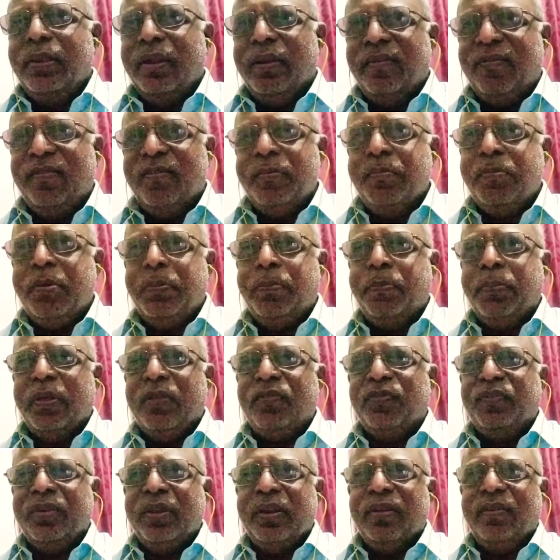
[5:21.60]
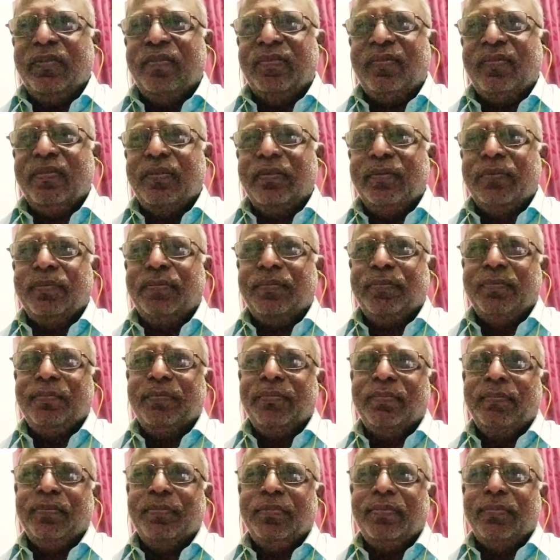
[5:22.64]
And simple past tense
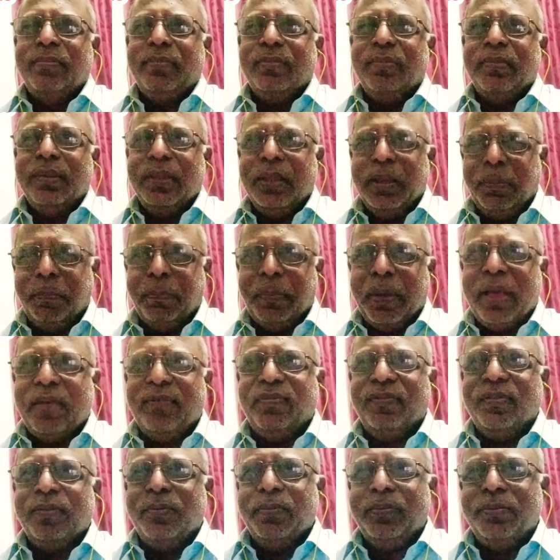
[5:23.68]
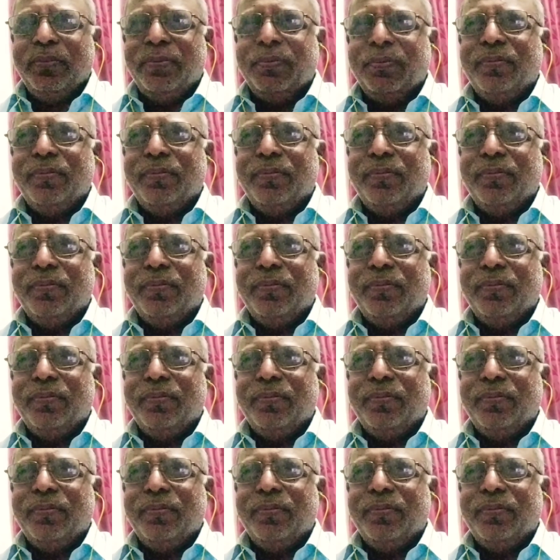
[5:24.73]
in past.